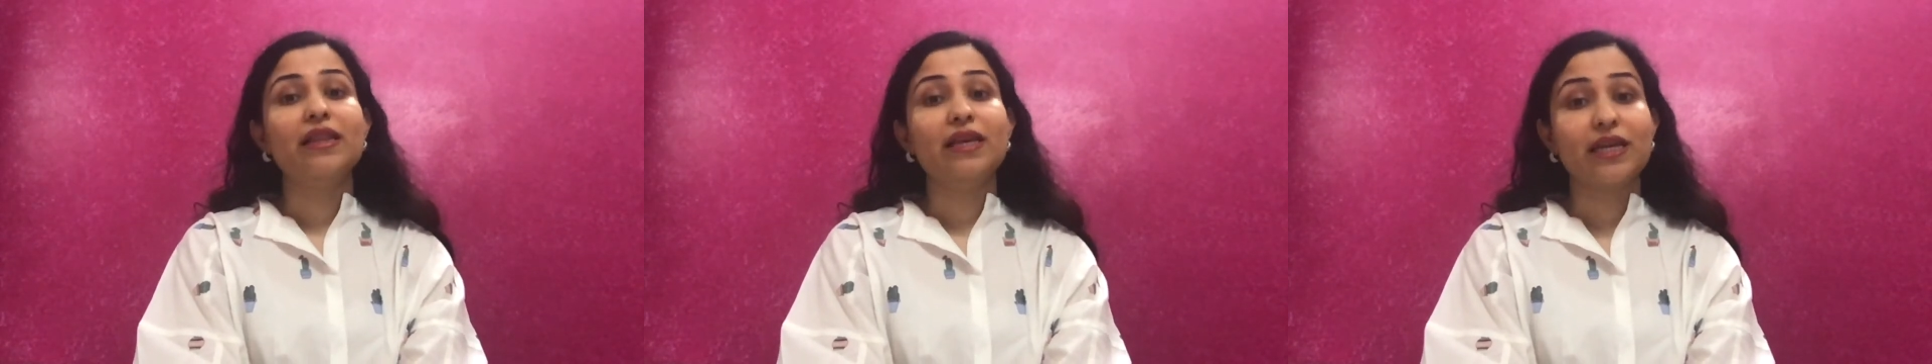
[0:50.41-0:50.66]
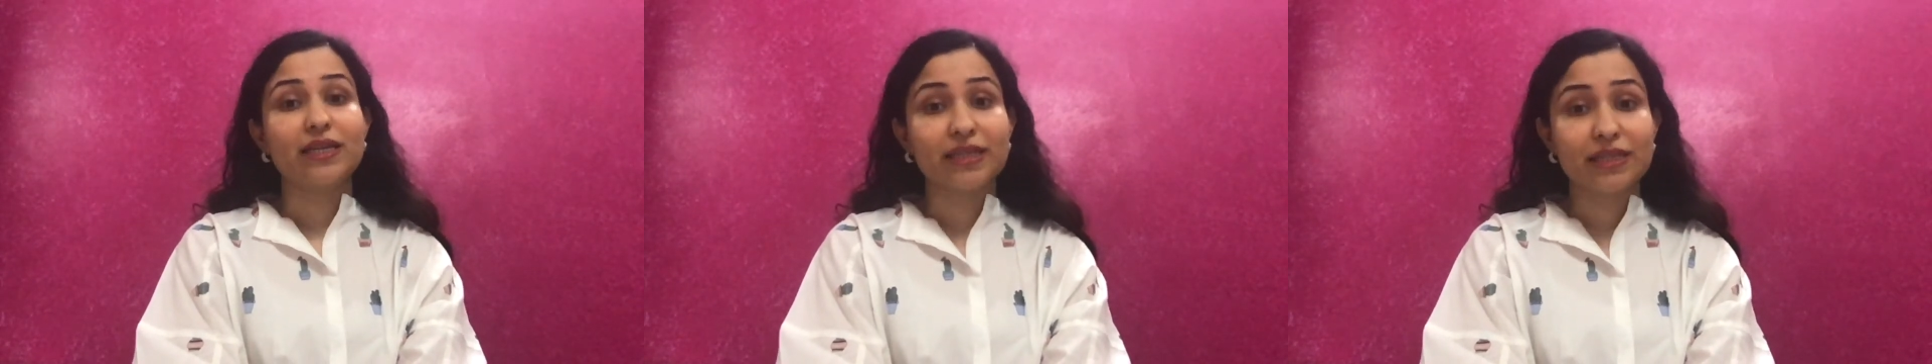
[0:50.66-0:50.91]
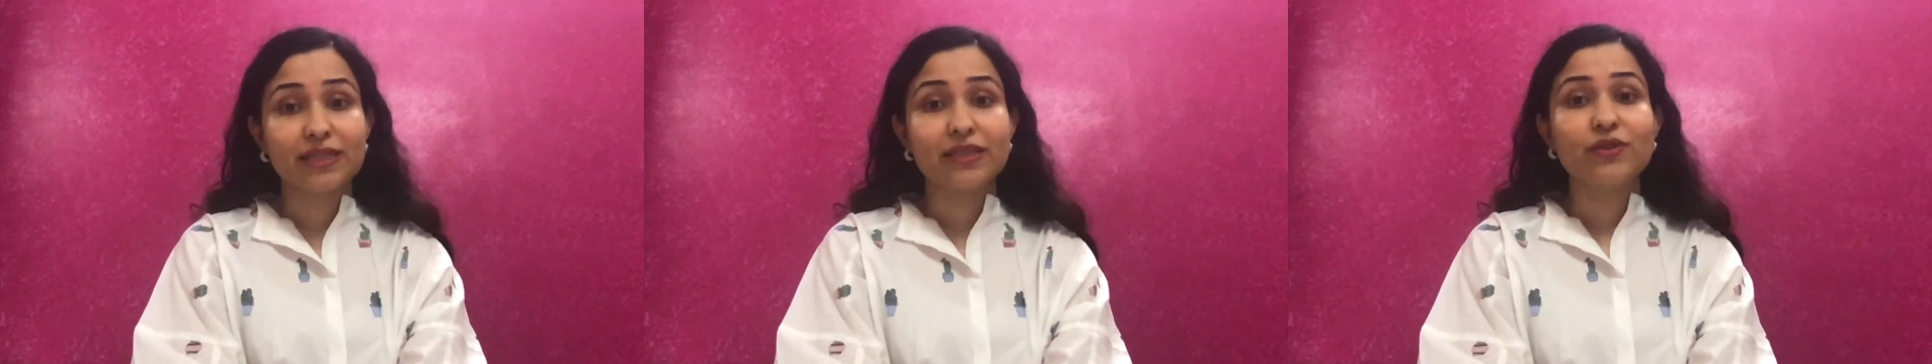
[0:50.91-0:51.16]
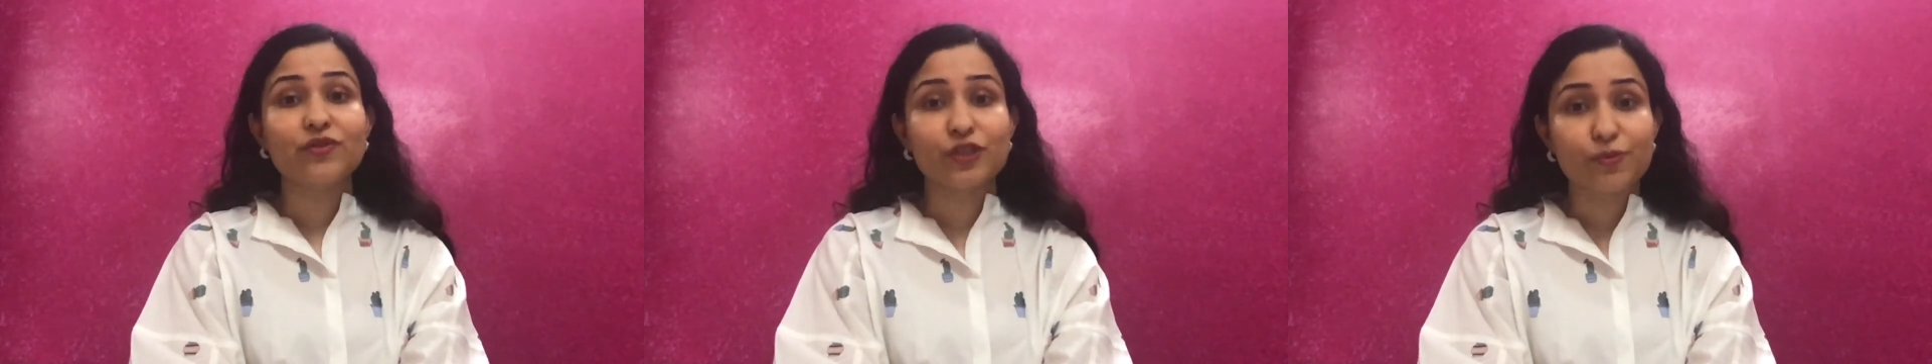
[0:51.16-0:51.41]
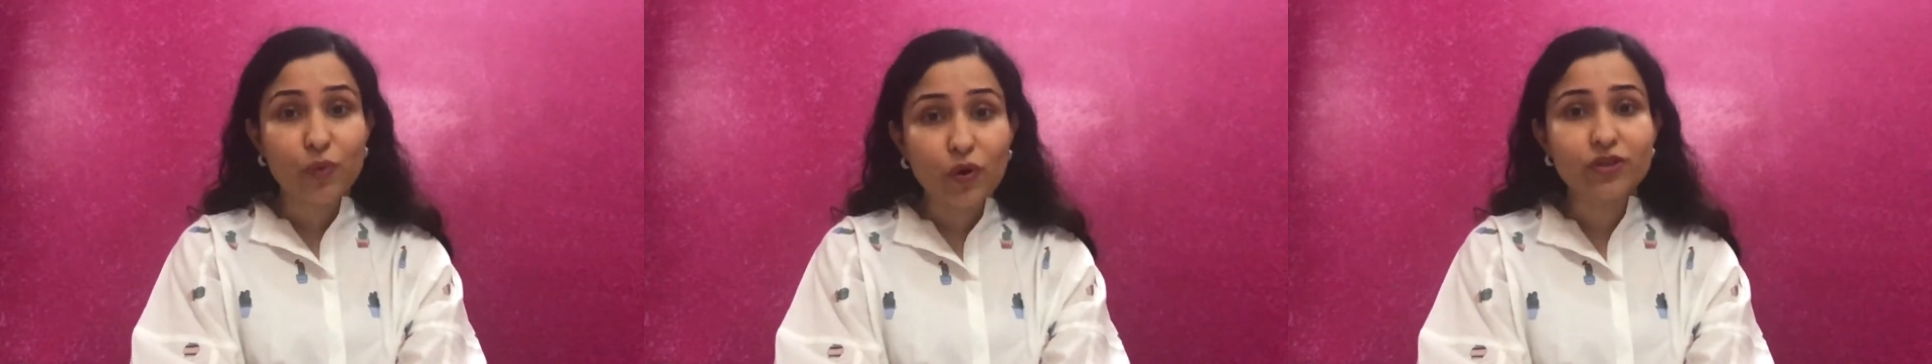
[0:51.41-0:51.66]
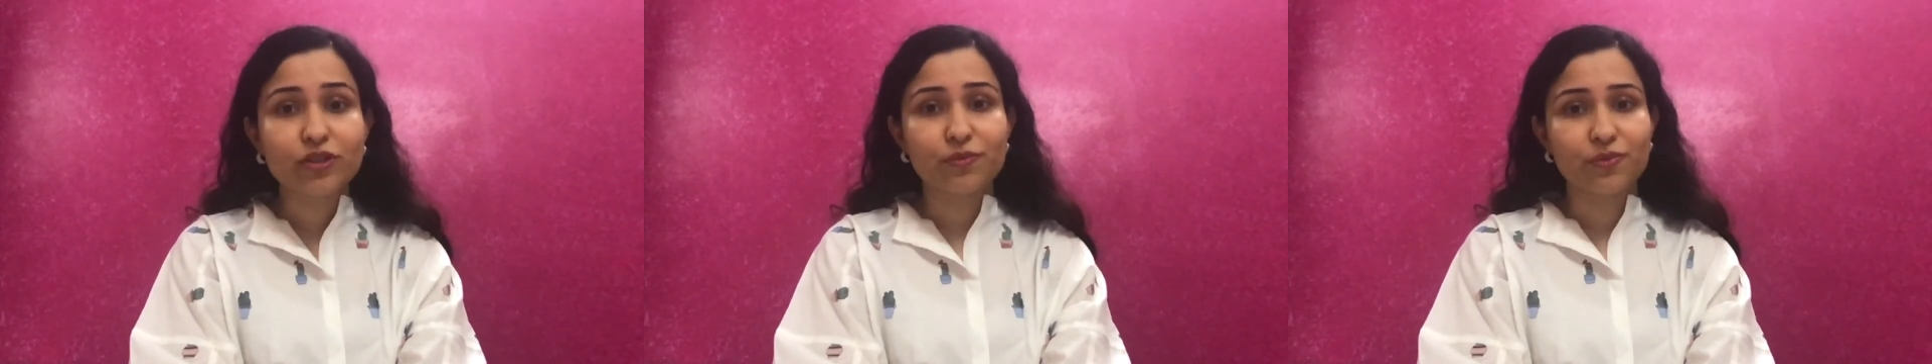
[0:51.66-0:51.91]
It is
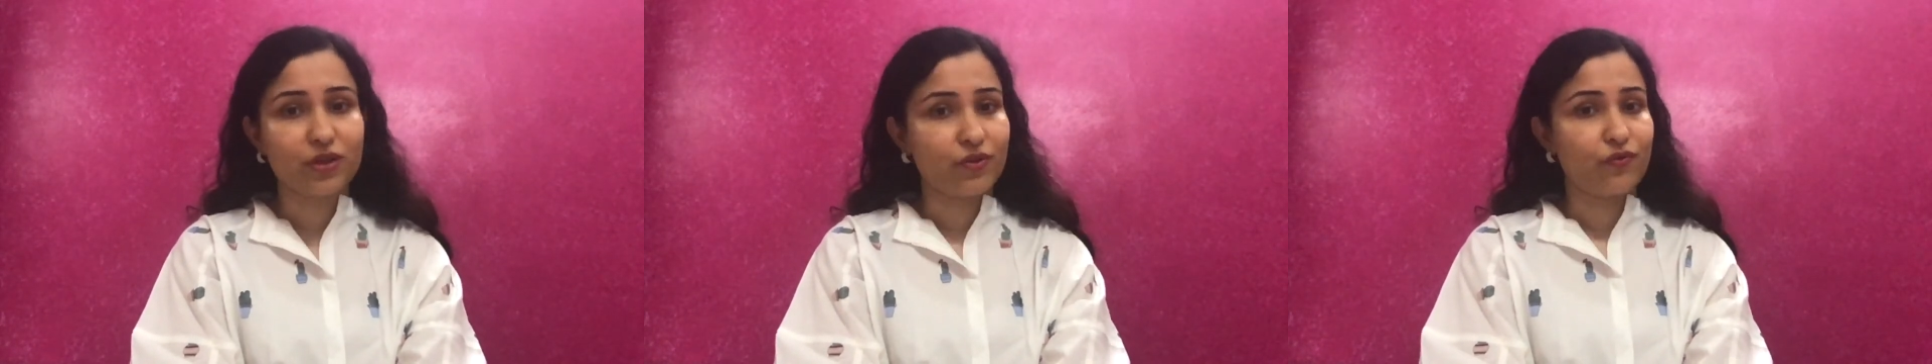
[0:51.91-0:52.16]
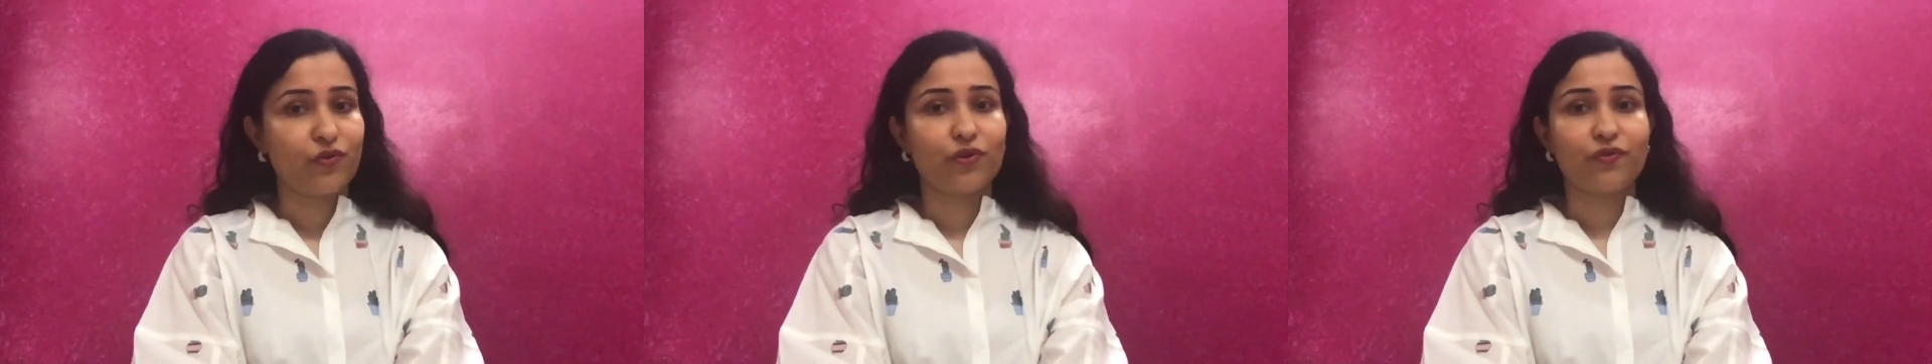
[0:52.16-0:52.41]
responsible for